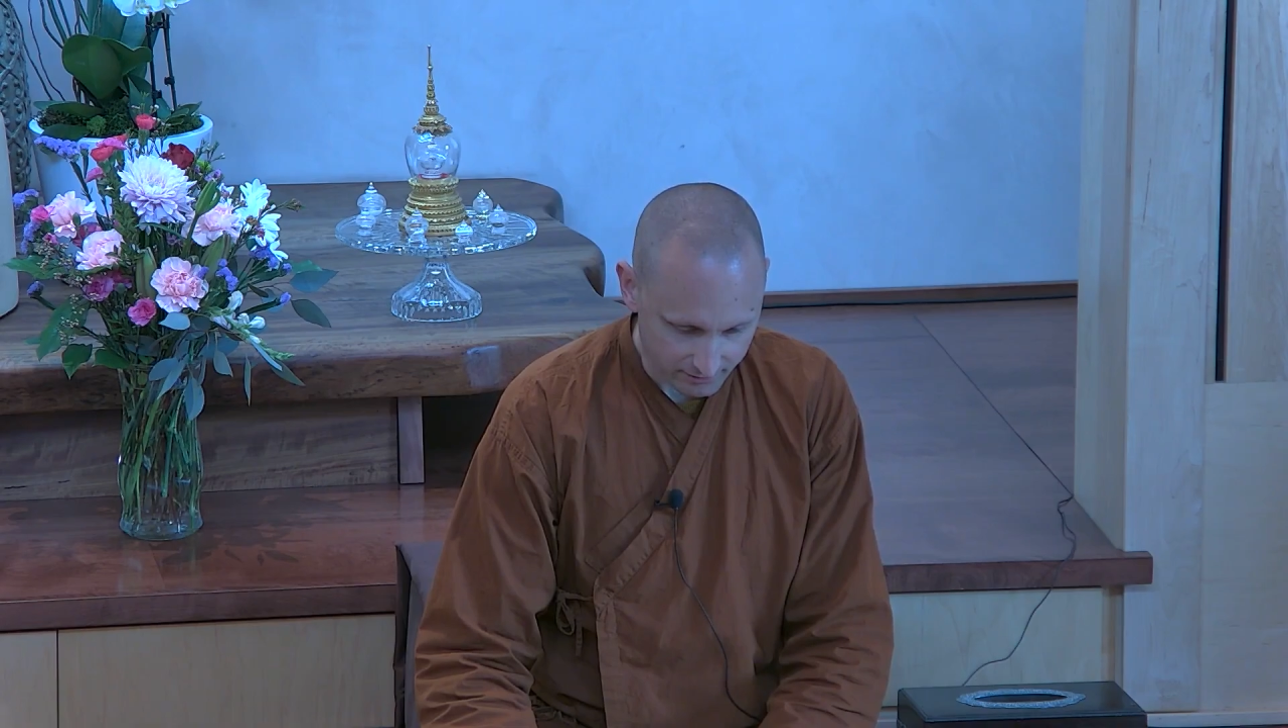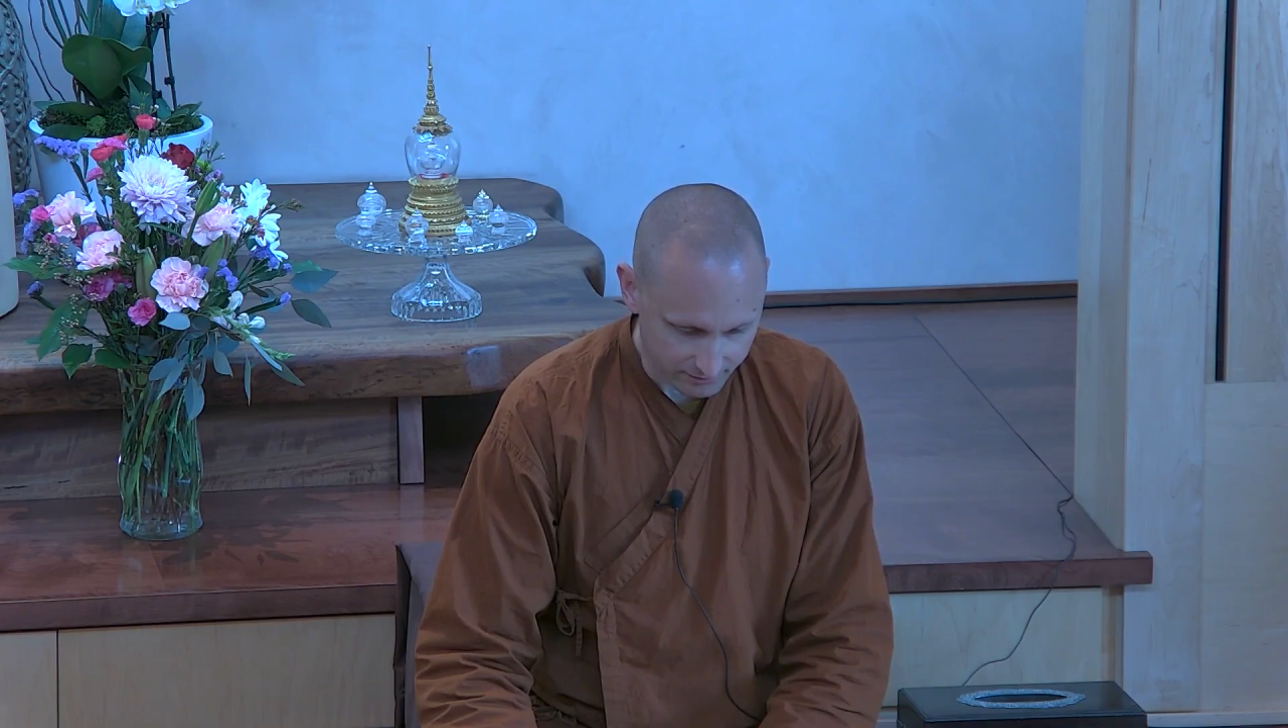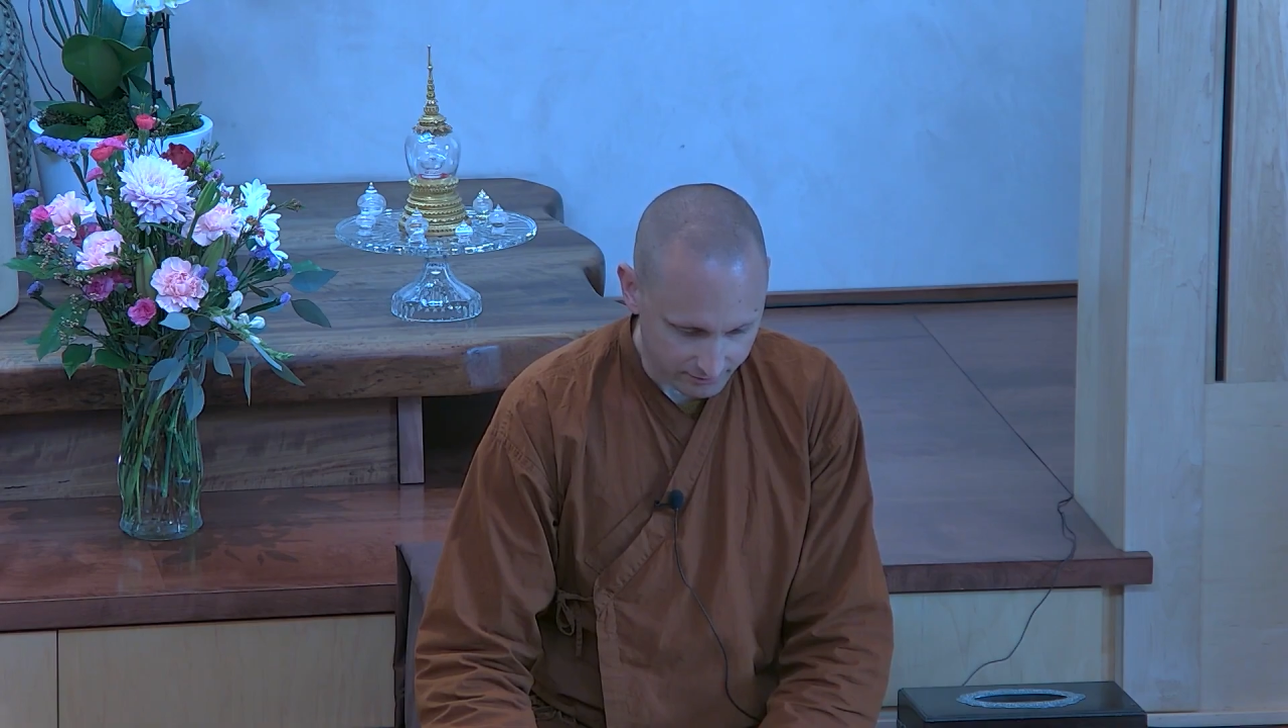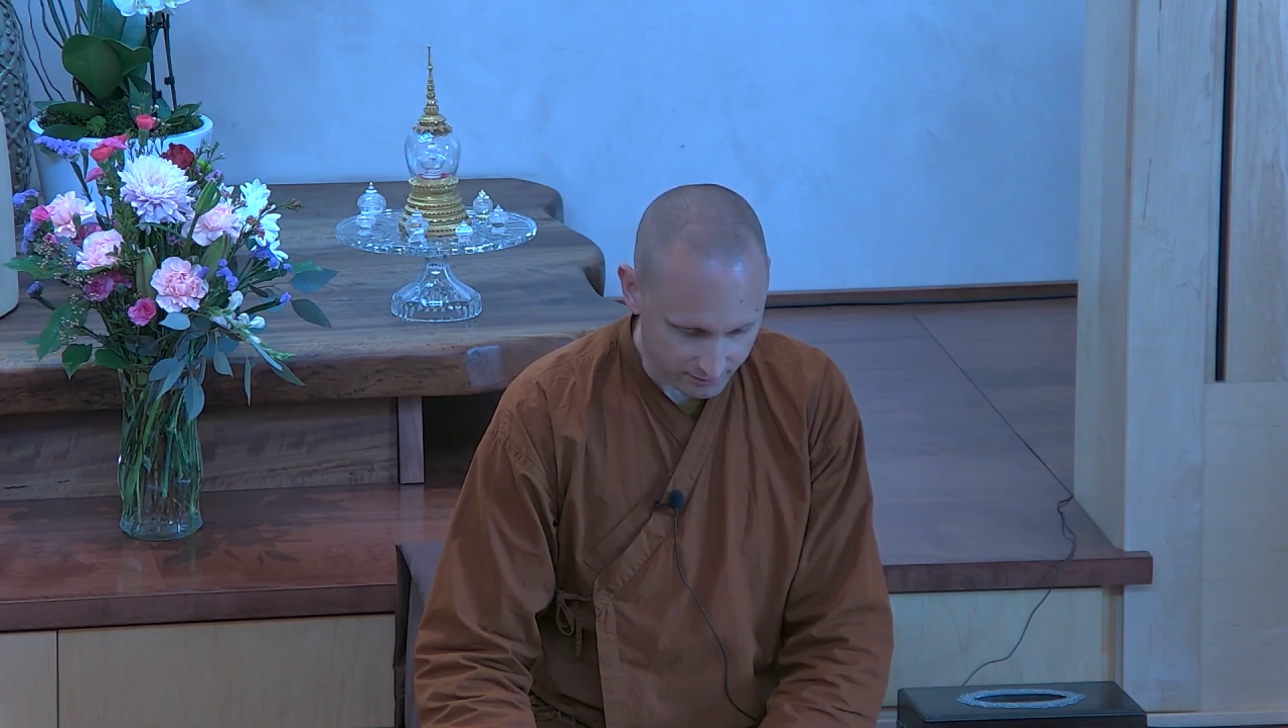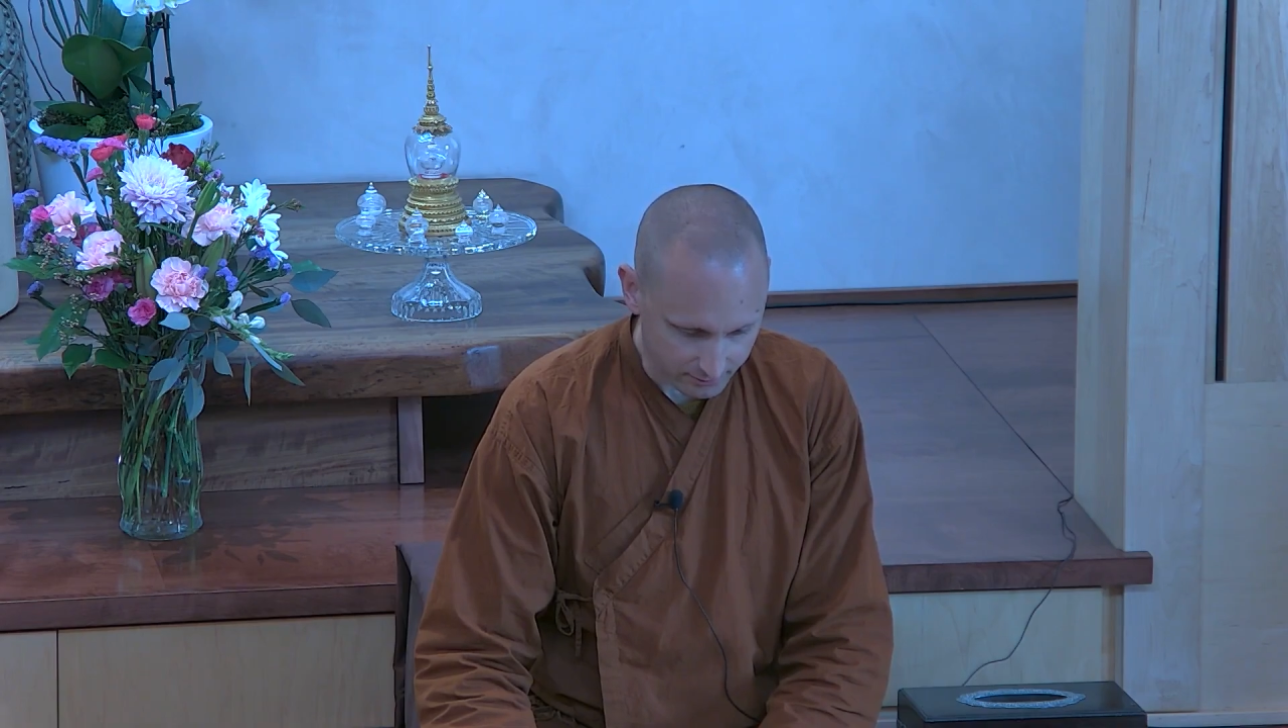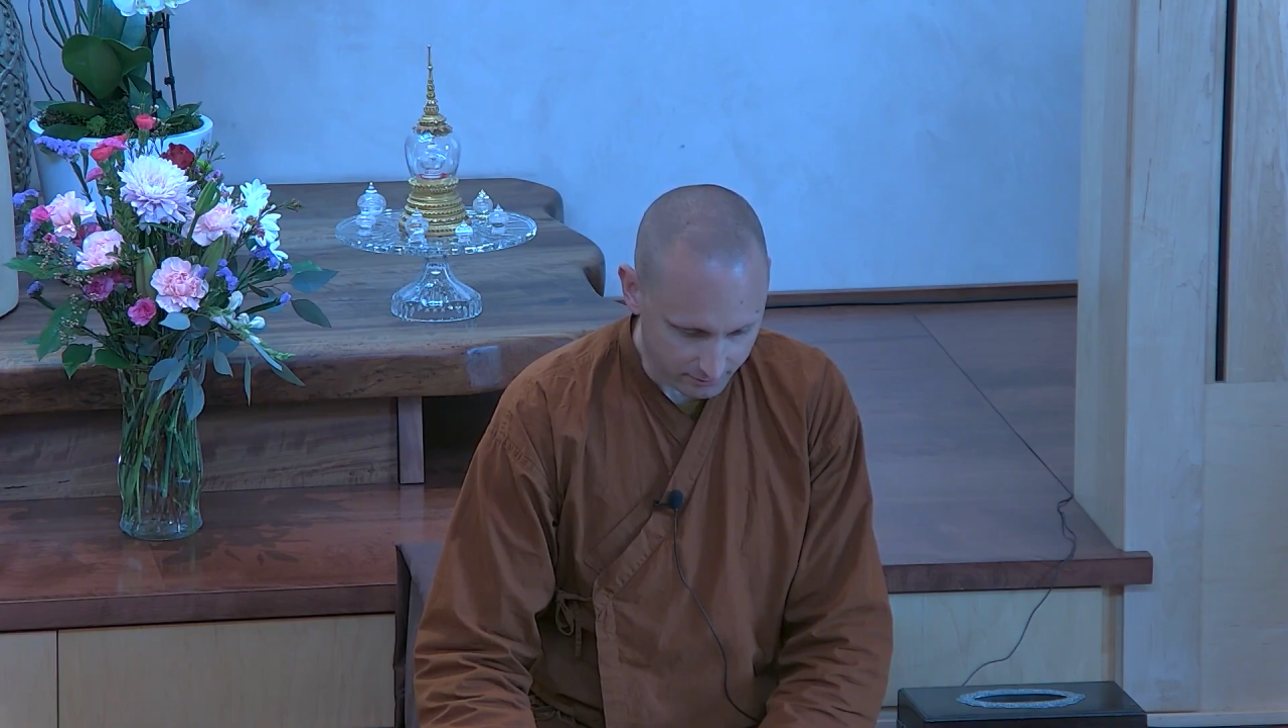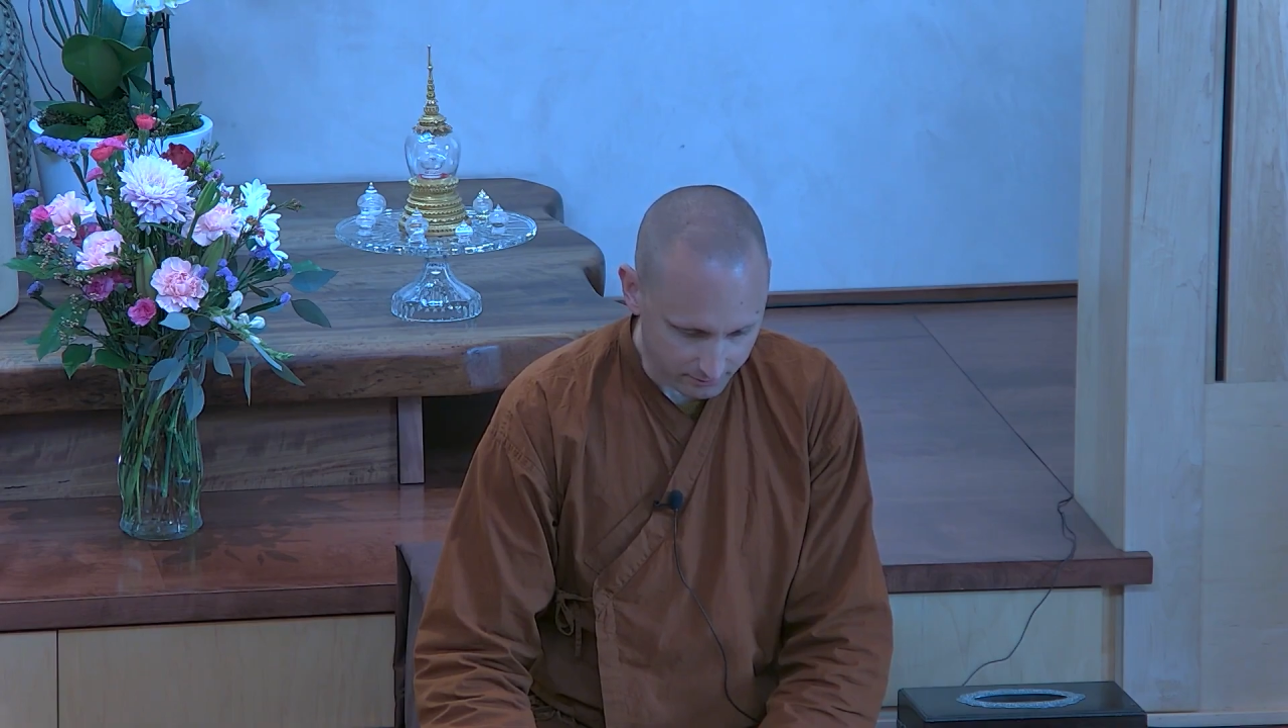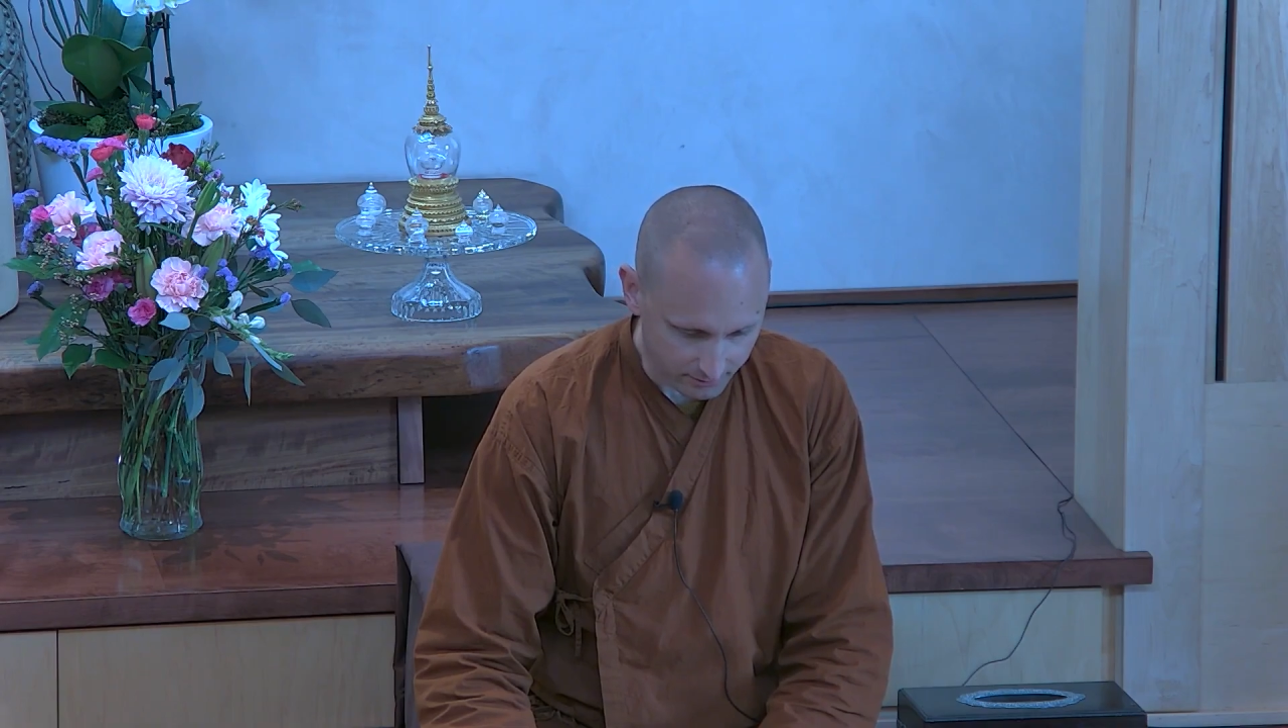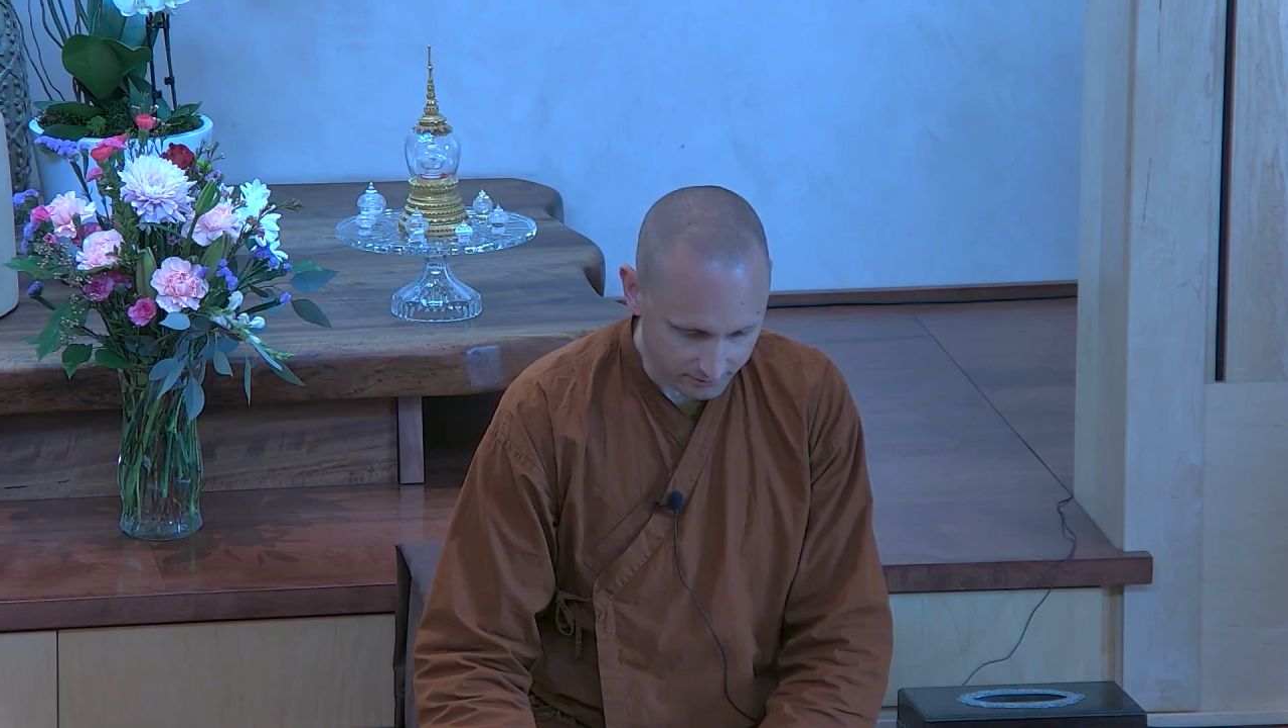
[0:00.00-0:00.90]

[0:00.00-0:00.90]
venerable ones